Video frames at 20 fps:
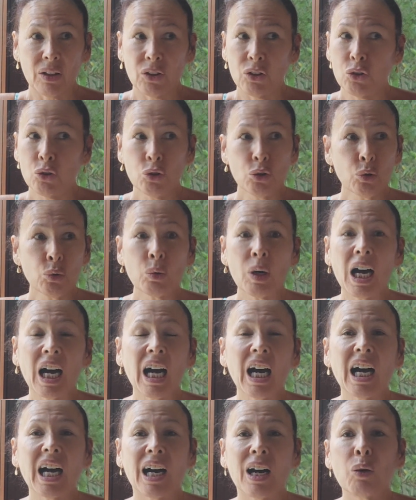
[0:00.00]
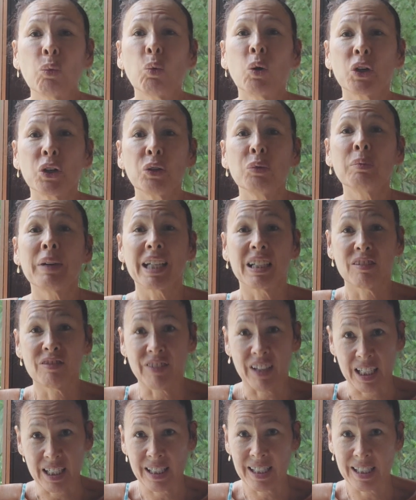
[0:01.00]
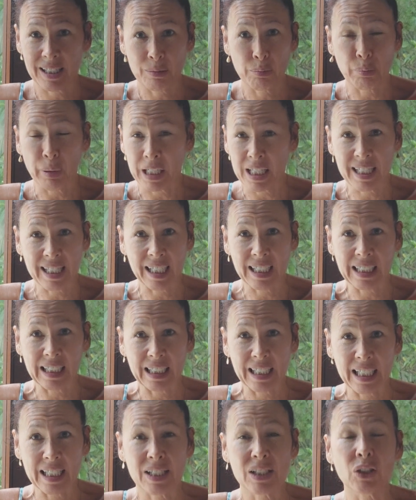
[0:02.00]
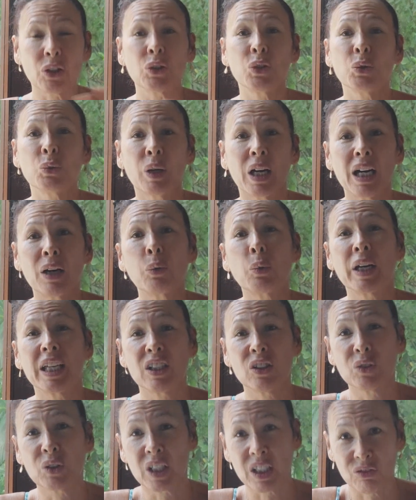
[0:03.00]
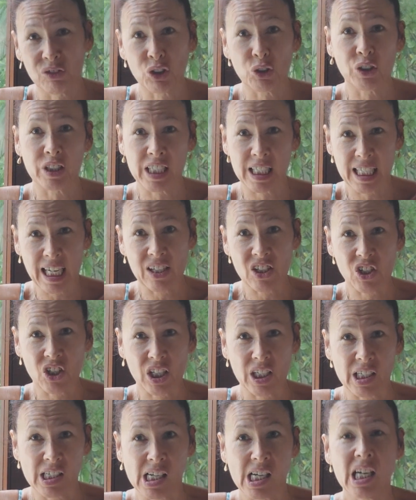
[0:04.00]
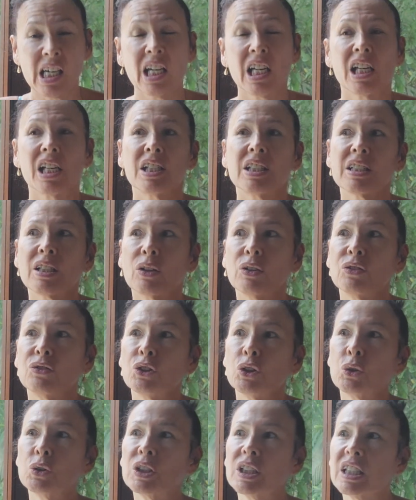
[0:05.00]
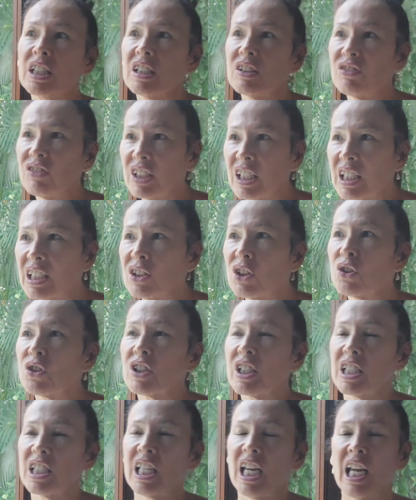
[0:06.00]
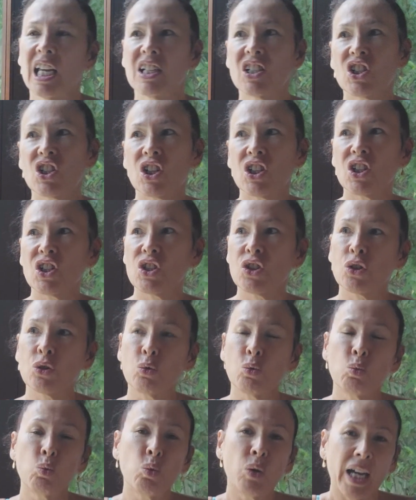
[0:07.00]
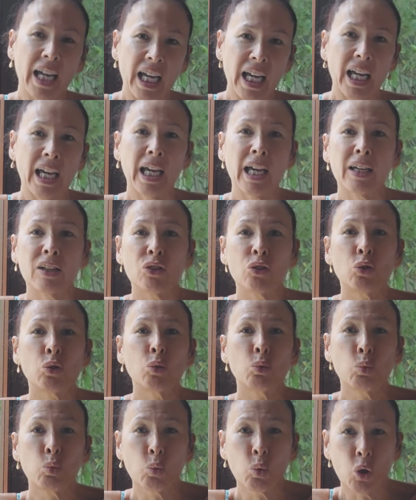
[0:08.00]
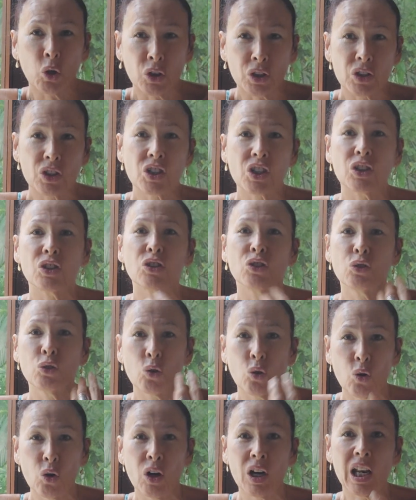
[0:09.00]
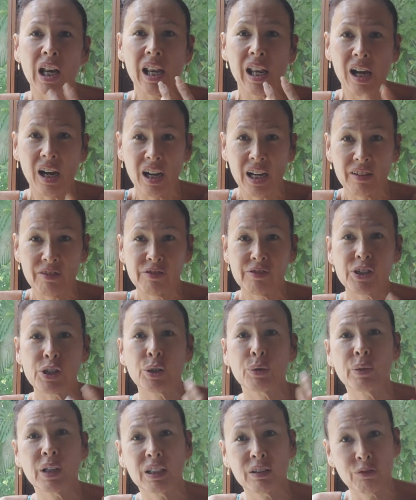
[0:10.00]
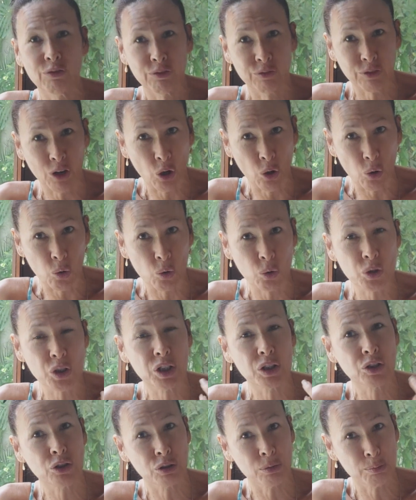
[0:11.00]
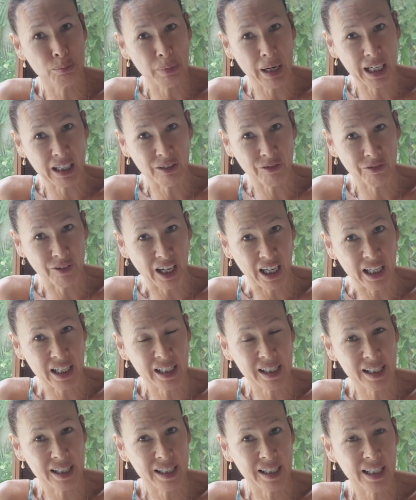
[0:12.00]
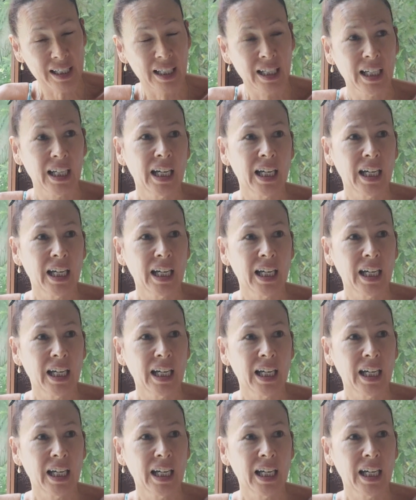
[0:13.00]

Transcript: you are what you manifest, basically. So you are where you give your attention. So if you're giving your attention to where you want your life to unfold, to manifest